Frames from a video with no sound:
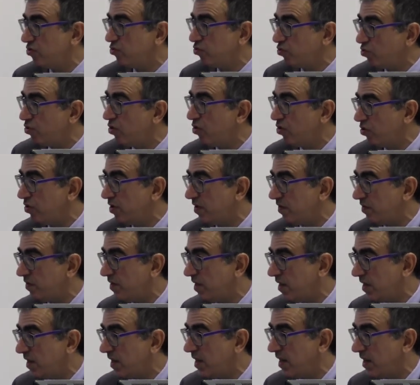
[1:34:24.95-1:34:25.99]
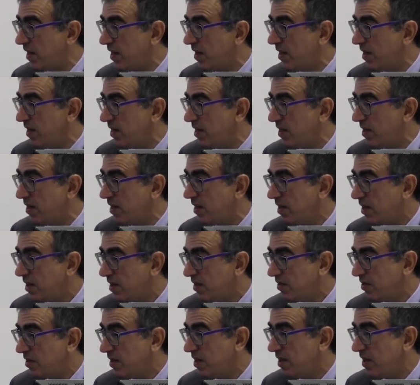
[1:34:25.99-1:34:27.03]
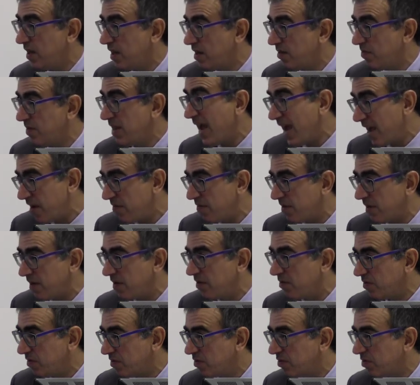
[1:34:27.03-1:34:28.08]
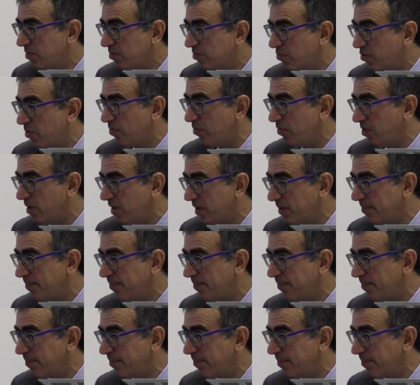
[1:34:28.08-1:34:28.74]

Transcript: to know if they are behaving properly.